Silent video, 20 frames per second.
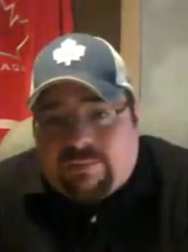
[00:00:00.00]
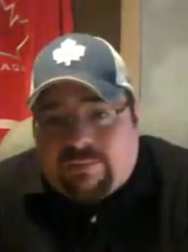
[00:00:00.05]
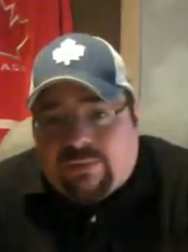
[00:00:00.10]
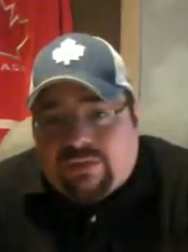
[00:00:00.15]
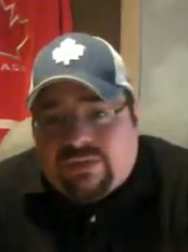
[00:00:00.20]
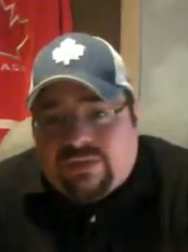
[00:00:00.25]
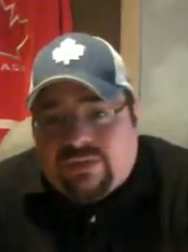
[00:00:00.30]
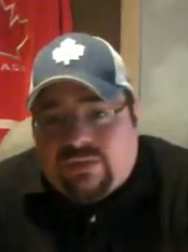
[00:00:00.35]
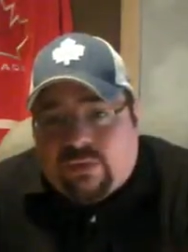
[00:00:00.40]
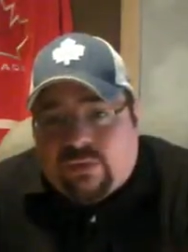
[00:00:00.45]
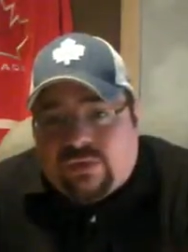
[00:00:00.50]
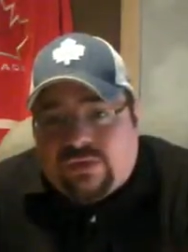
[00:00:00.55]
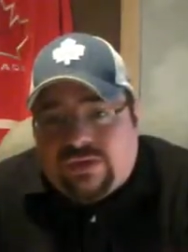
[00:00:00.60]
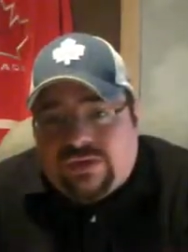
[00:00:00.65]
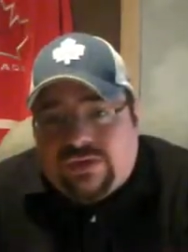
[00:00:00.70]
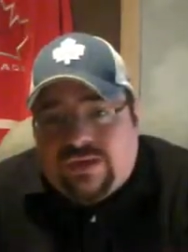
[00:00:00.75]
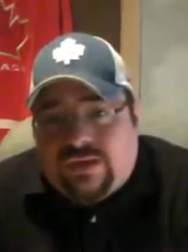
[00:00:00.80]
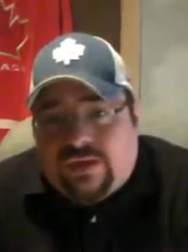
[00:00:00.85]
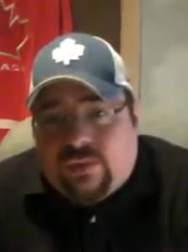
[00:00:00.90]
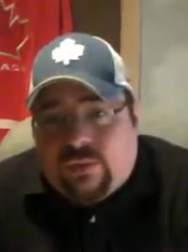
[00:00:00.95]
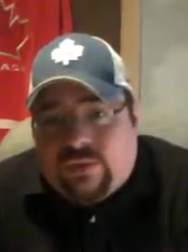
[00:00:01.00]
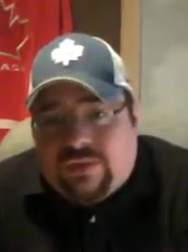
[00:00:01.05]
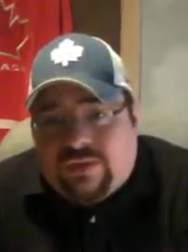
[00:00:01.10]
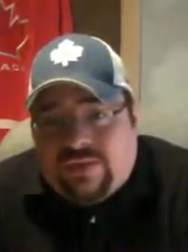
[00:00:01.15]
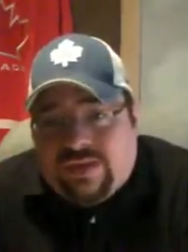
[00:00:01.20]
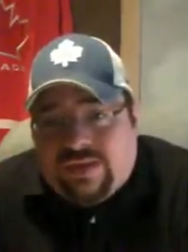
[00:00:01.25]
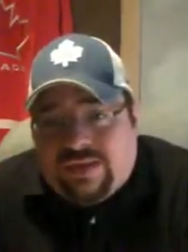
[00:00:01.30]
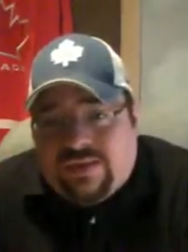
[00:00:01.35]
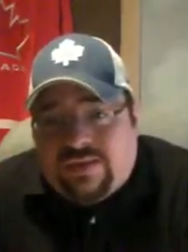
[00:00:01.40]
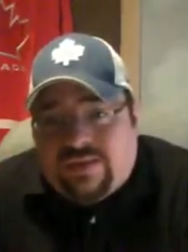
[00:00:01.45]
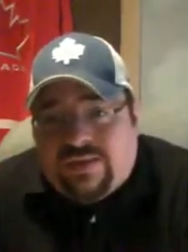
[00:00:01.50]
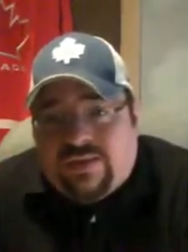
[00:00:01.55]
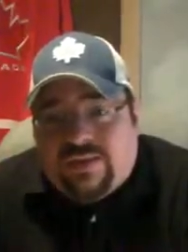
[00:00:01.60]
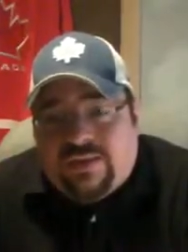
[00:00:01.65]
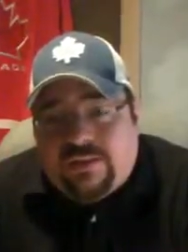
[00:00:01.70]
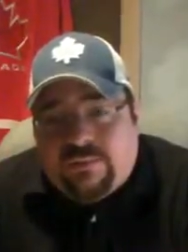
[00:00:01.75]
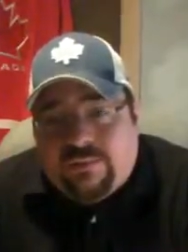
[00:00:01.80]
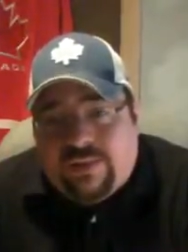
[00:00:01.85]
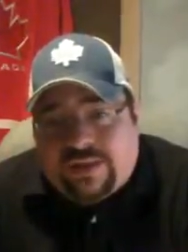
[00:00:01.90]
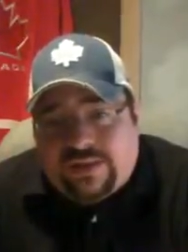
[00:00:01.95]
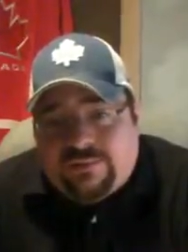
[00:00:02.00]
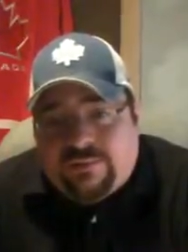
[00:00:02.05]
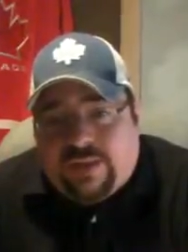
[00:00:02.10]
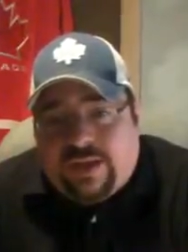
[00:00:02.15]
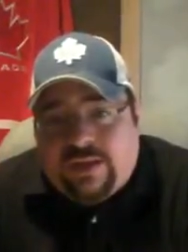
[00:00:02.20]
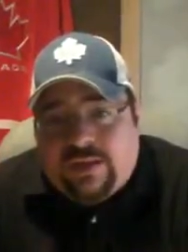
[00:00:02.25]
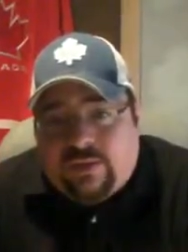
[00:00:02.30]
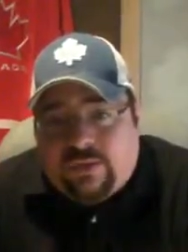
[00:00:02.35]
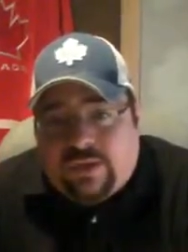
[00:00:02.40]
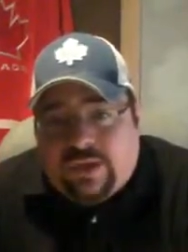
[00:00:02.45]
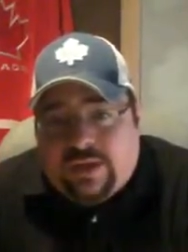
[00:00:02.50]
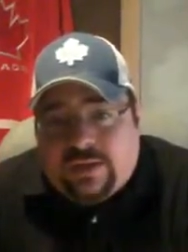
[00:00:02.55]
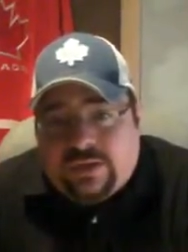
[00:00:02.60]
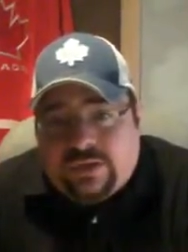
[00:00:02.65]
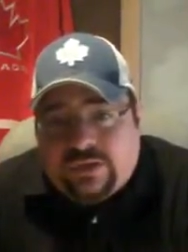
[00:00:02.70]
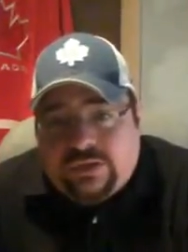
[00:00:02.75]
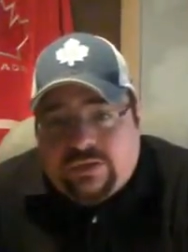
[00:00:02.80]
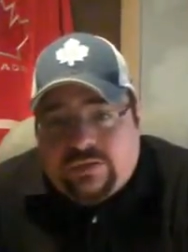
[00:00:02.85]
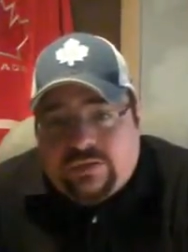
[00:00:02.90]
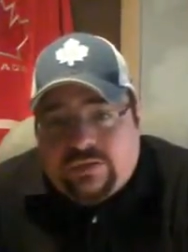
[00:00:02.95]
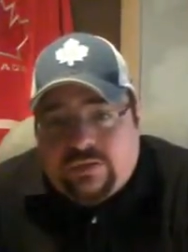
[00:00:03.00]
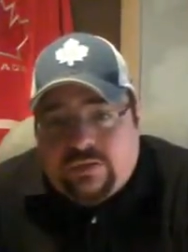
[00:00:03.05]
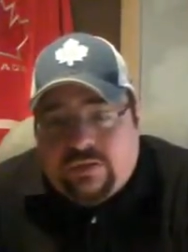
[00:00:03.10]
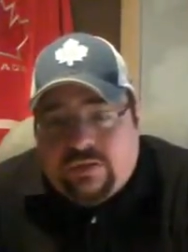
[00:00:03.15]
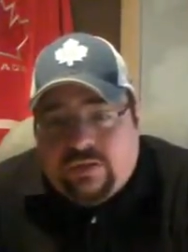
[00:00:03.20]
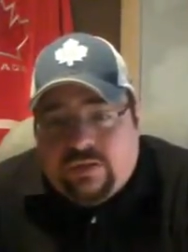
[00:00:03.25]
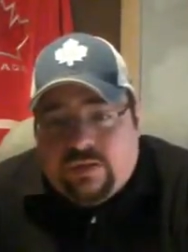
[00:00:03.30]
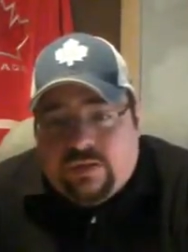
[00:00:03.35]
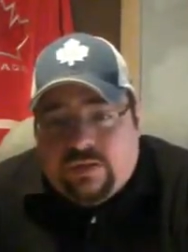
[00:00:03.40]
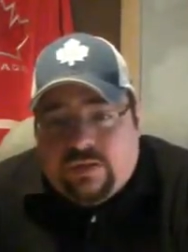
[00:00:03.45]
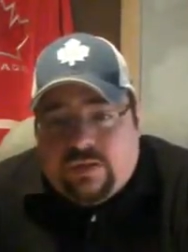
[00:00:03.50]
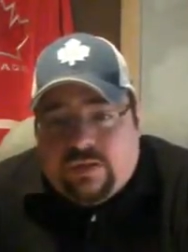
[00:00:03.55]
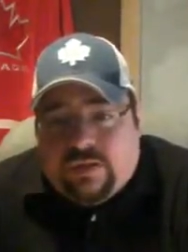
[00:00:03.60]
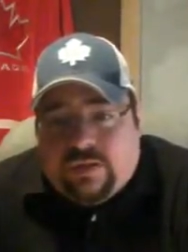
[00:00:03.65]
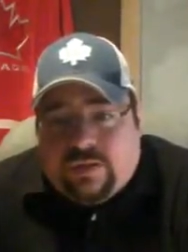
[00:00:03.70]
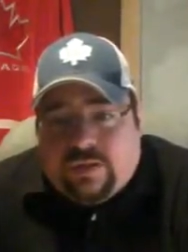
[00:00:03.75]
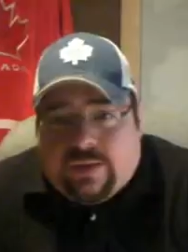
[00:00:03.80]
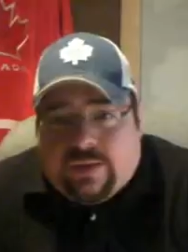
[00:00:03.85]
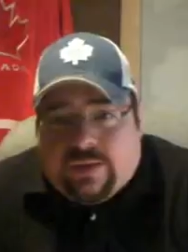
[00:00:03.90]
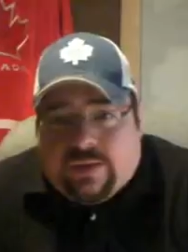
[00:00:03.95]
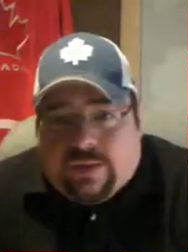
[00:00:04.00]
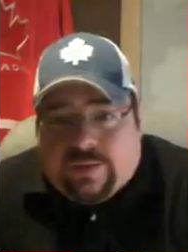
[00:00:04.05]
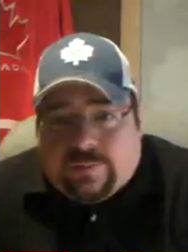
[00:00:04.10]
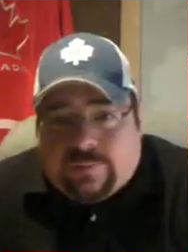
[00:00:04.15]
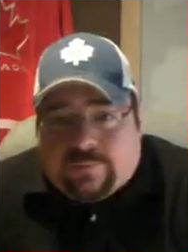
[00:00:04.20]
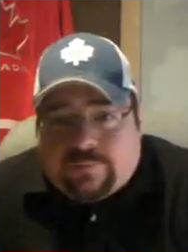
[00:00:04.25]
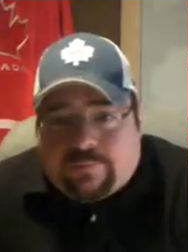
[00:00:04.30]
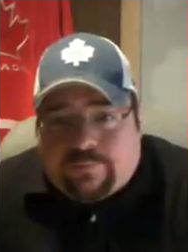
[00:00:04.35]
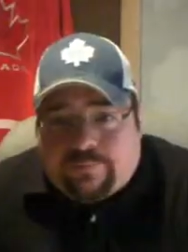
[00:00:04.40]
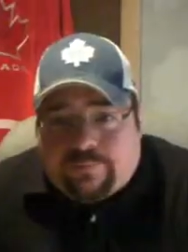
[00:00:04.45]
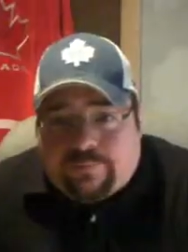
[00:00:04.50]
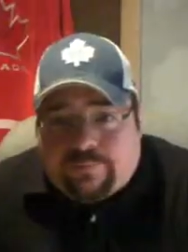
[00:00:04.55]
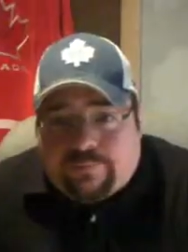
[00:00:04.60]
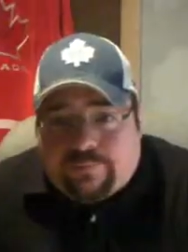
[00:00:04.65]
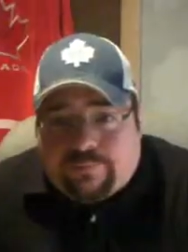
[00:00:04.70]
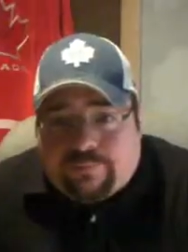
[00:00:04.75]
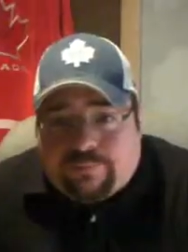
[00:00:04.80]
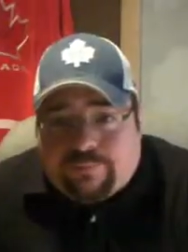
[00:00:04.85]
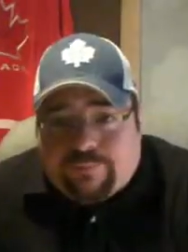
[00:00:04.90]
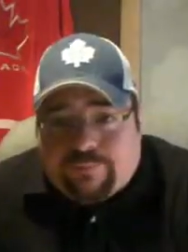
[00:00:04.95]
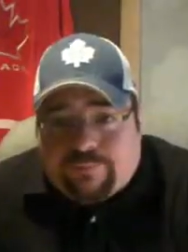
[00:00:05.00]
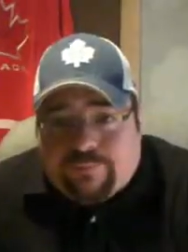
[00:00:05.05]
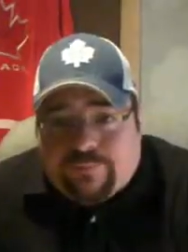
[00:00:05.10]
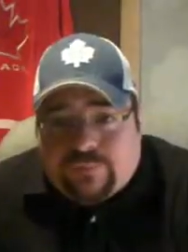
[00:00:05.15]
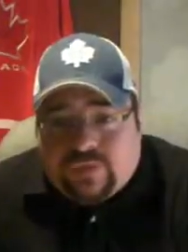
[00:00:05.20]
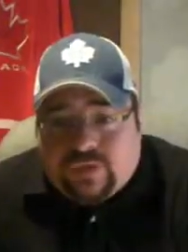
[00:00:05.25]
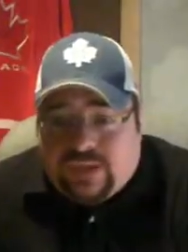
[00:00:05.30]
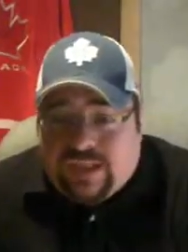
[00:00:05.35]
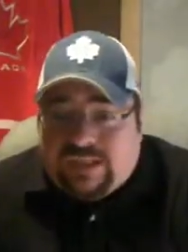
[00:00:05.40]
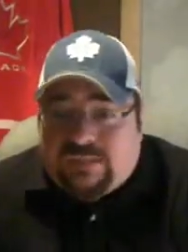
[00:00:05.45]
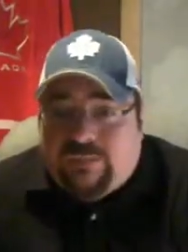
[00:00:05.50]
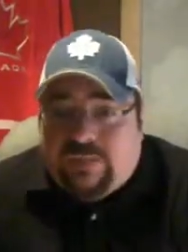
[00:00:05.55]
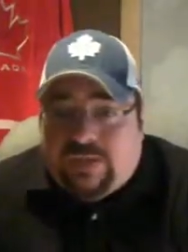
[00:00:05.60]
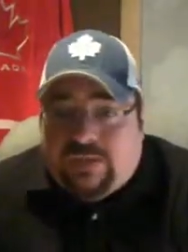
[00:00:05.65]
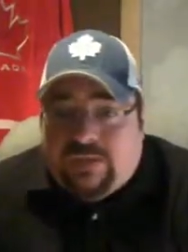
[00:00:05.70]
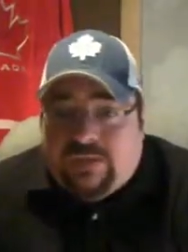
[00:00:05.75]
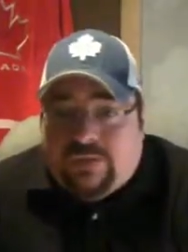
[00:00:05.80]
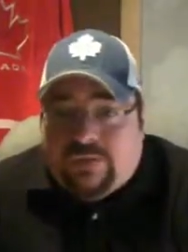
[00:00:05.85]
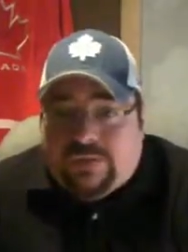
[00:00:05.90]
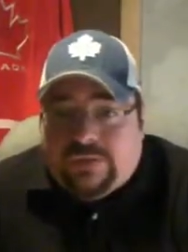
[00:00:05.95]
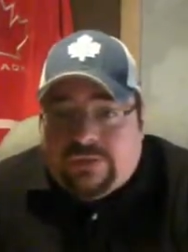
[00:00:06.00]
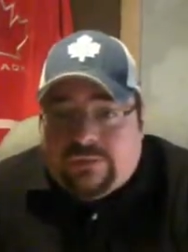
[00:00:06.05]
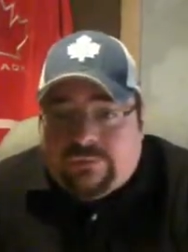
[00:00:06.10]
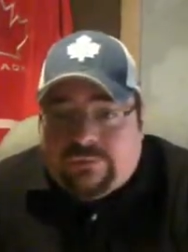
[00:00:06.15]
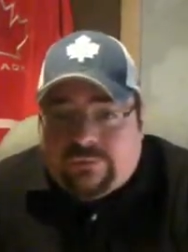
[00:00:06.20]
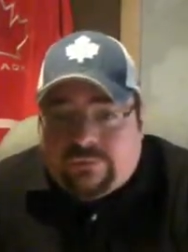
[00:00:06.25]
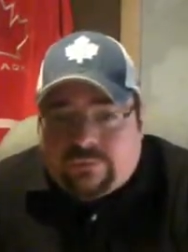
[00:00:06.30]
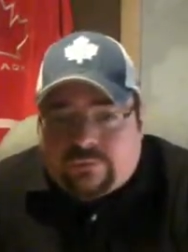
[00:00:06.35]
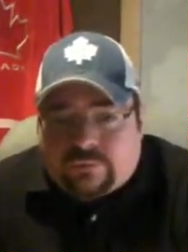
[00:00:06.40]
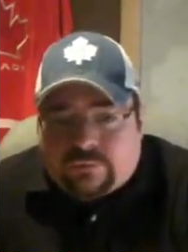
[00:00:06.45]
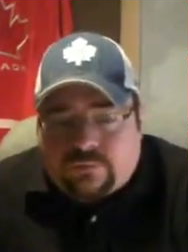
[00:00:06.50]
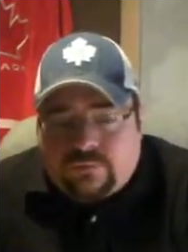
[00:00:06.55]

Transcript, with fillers: Apple stores that are within the Best Buy locations. Um, so that's big news.